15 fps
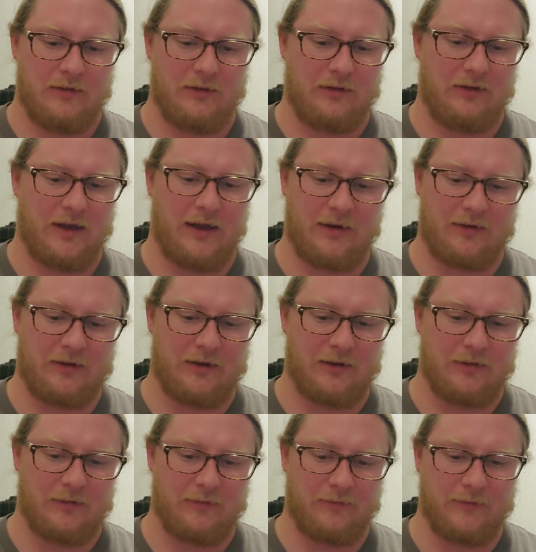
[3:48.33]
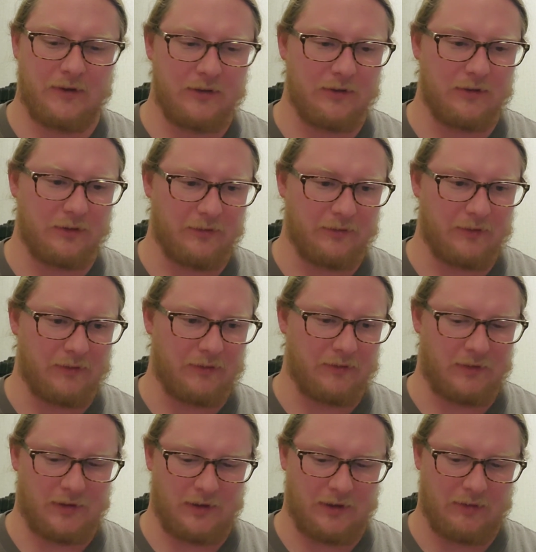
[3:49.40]
the tactile feel of
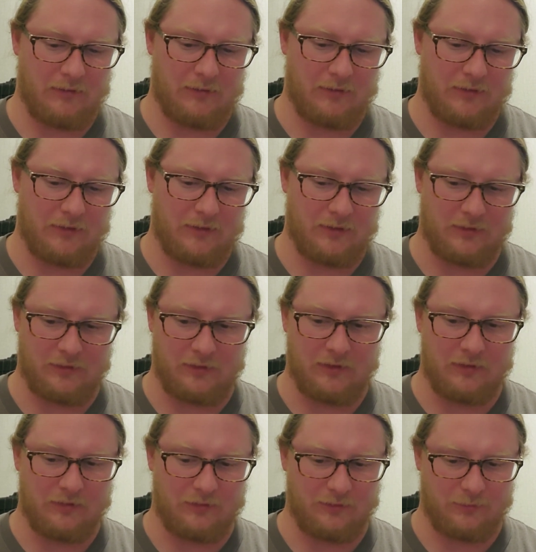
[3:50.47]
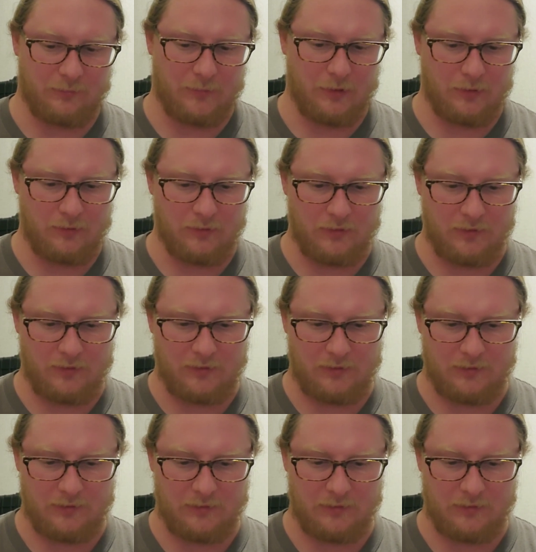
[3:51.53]
everything is smoother,